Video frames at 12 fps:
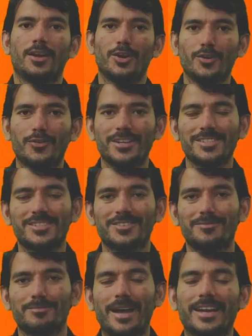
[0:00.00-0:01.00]
Hello friends,
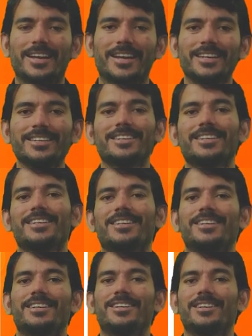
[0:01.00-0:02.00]
back again.
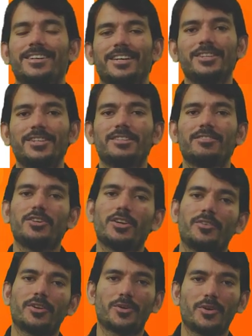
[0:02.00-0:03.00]
In this
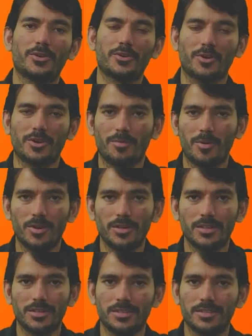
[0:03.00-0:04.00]
video, we are going to talk
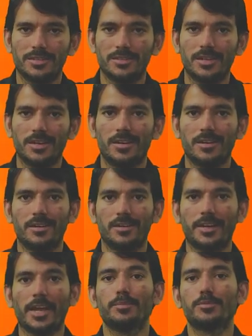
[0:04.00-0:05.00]
about the
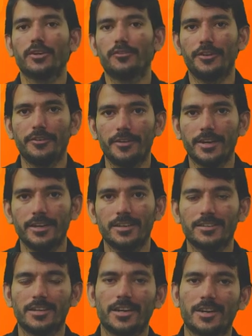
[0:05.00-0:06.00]
types of
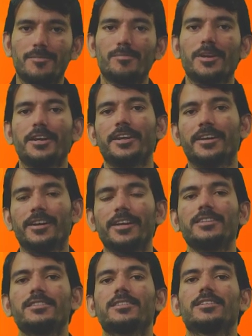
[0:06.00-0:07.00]
dividend that a company
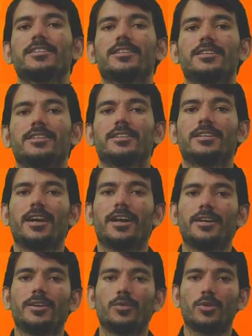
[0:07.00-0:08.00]
declares
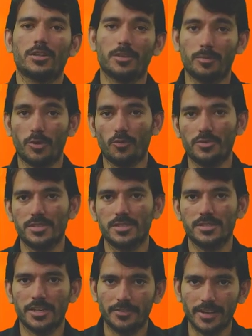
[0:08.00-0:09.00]
and what are the
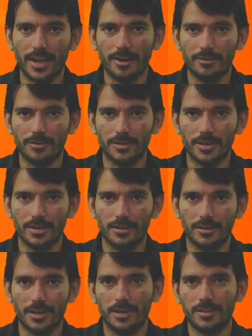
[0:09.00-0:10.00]
provisions that we have
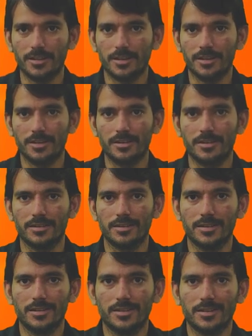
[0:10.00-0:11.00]
under the
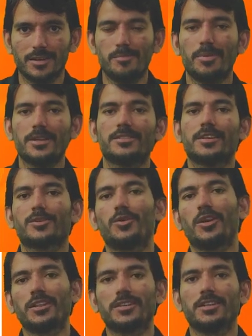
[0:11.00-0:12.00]
Companies Act
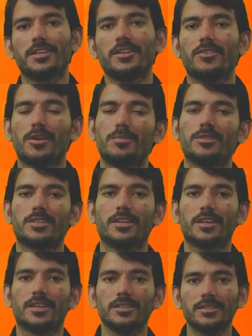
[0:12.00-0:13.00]
2013. We'll be
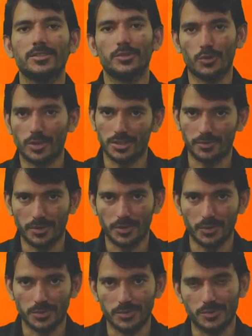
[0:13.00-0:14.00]
seeing in today's
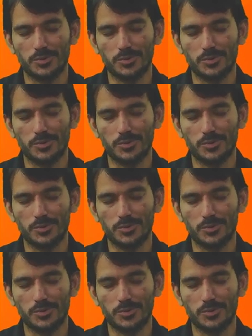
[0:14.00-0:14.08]
video.